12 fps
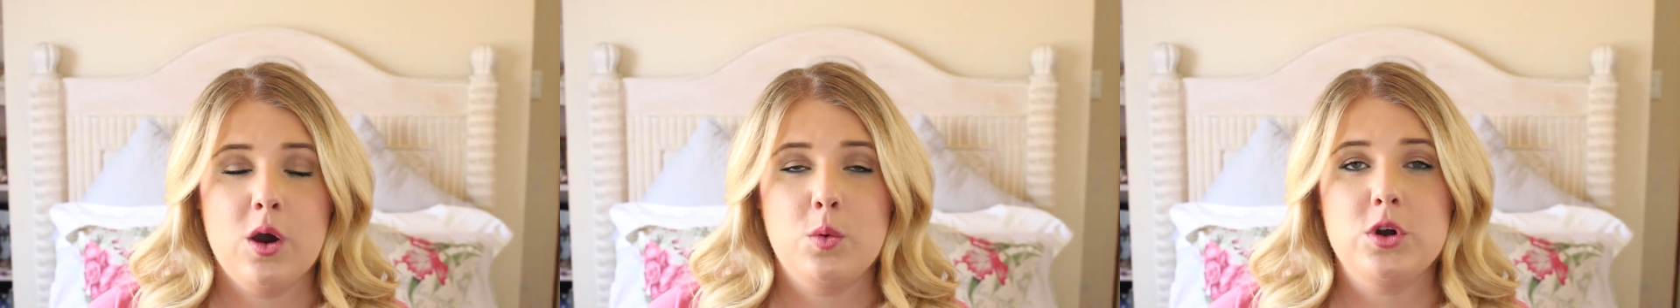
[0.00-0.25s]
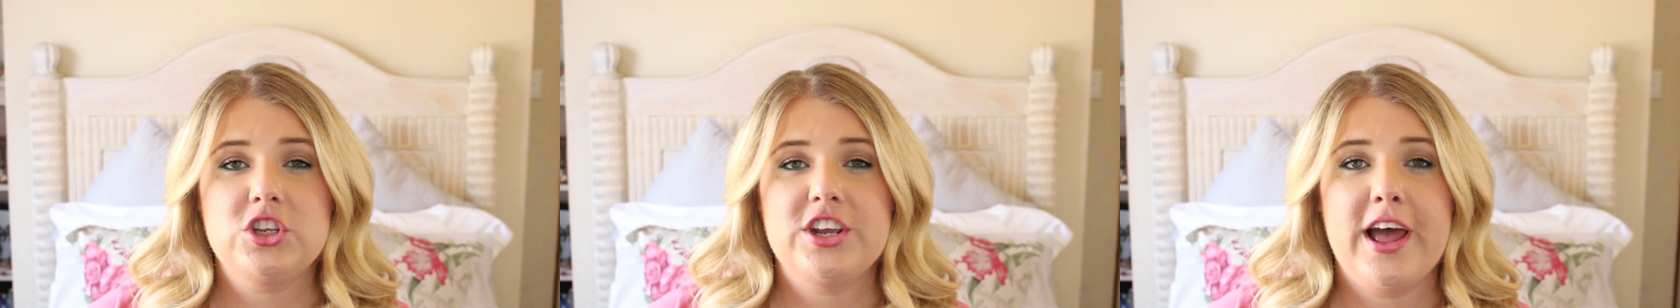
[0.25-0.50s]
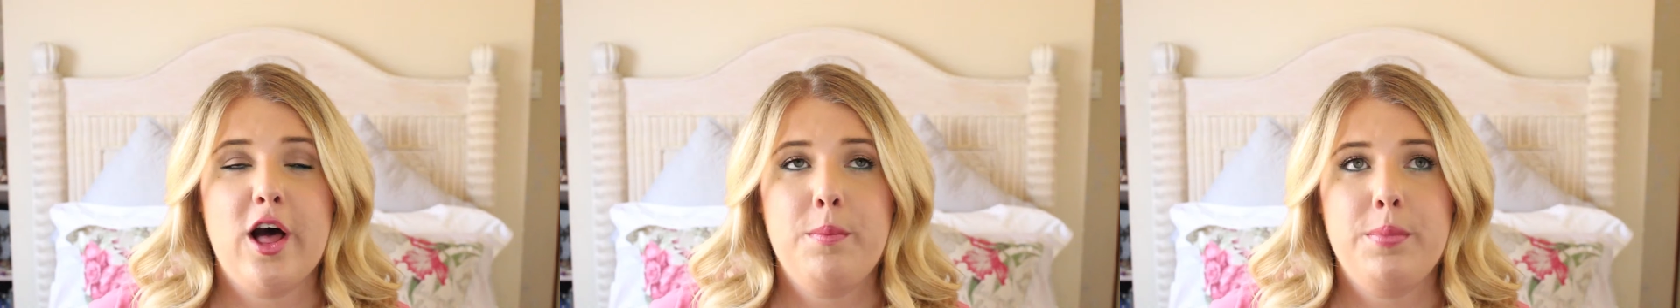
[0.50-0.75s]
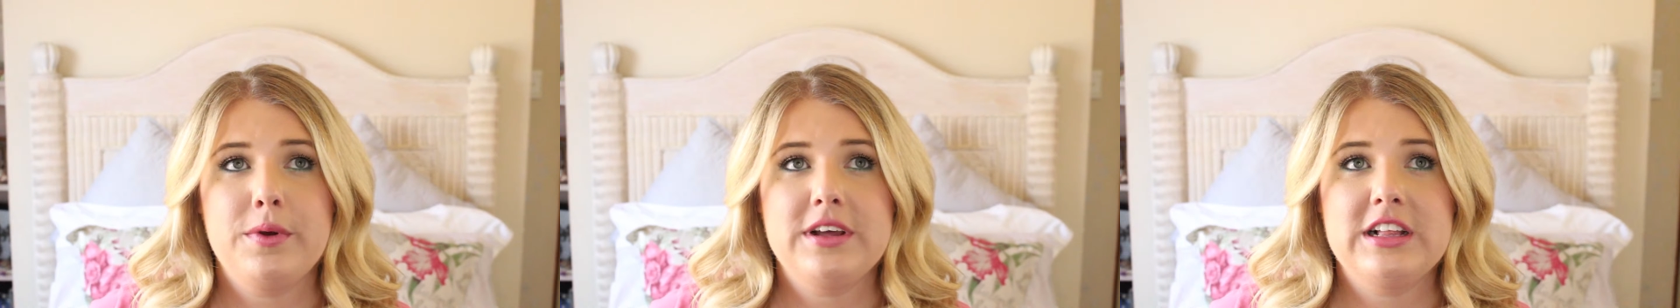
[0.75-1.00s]
which
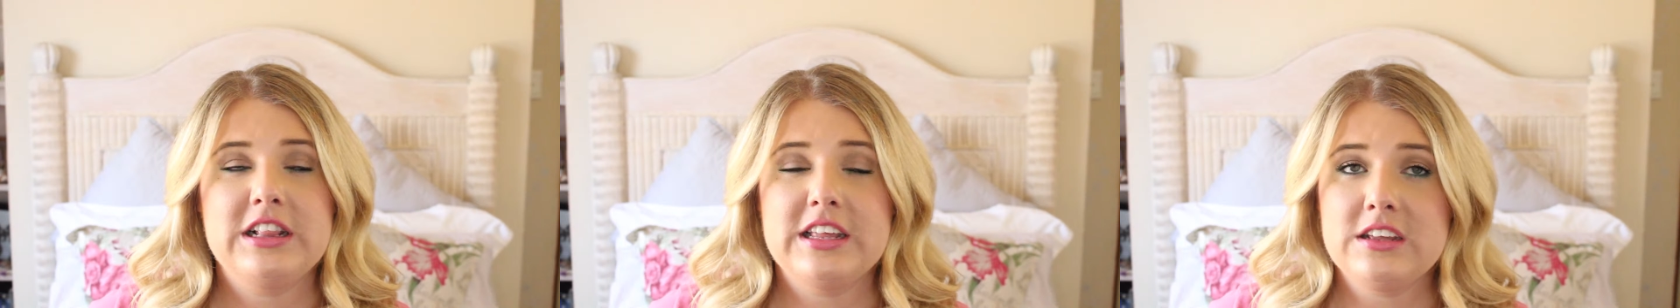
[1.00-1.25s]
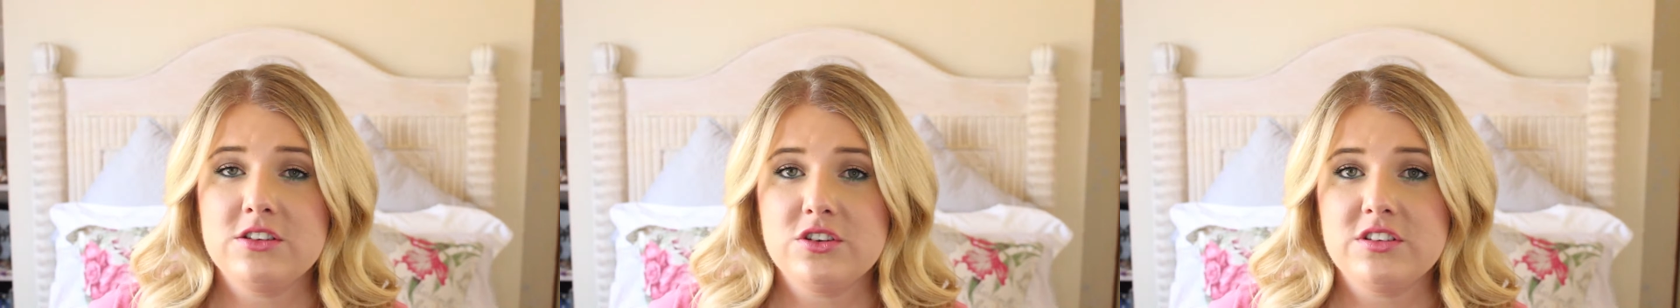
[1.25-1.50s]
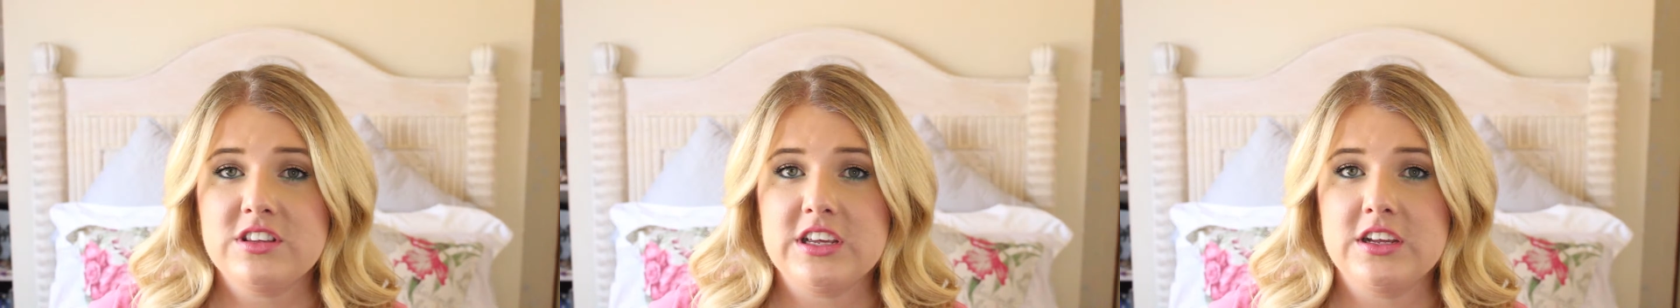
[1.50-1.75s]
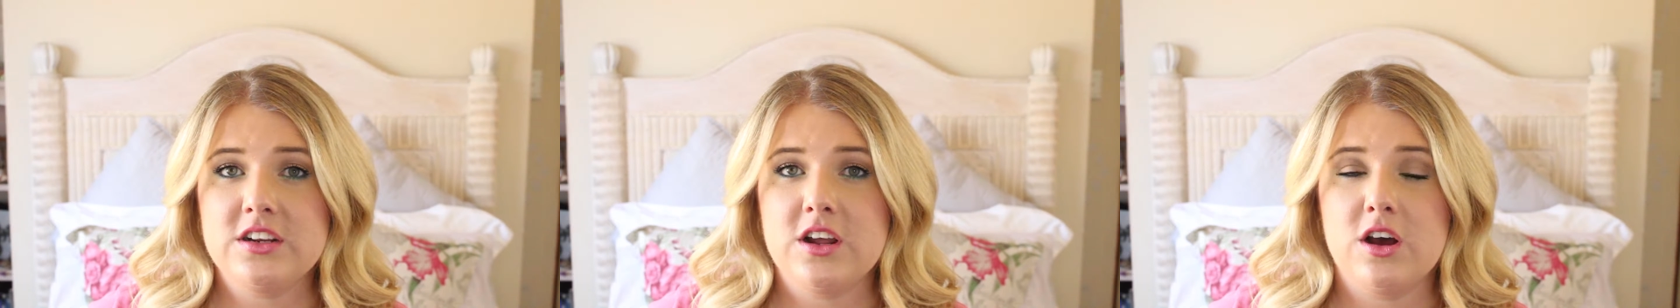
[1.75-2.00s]
help cleanse your
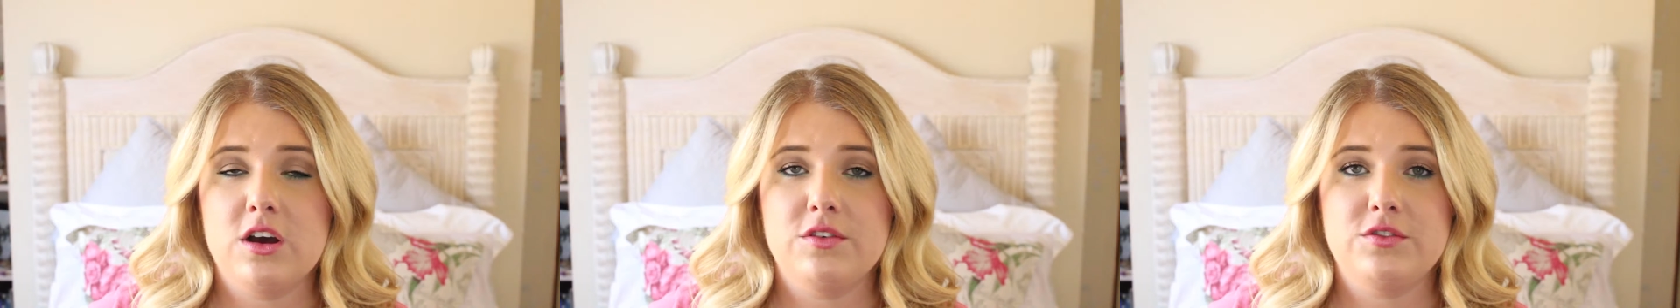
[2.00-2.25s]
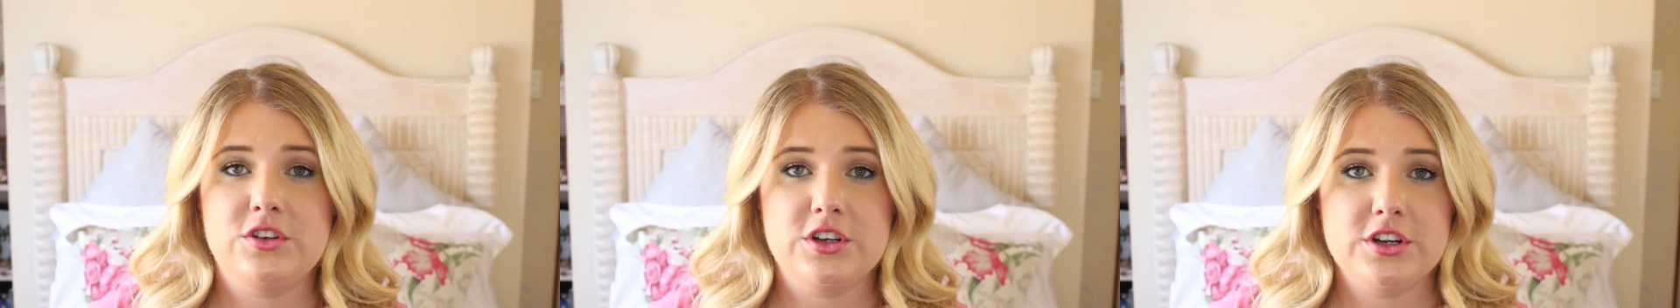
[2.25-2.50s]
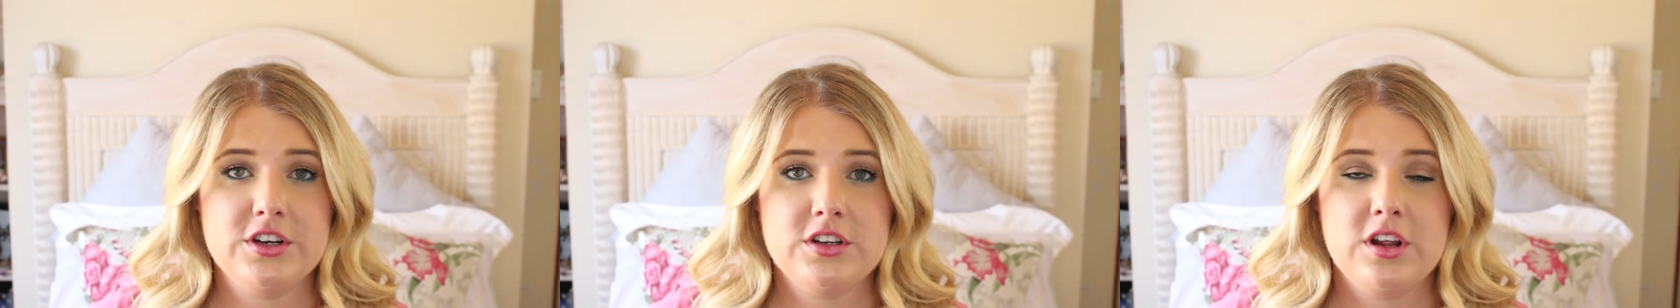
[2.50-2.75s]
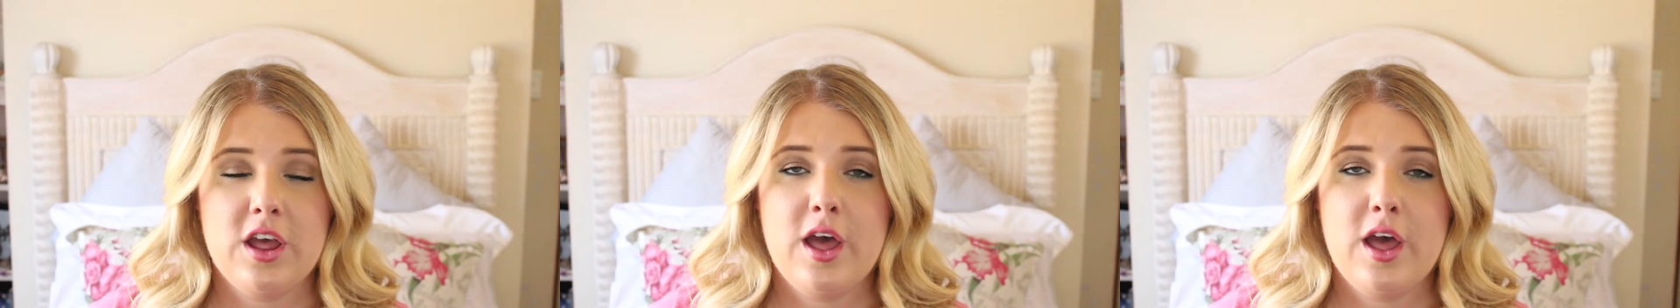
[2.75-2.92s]
skin of dirt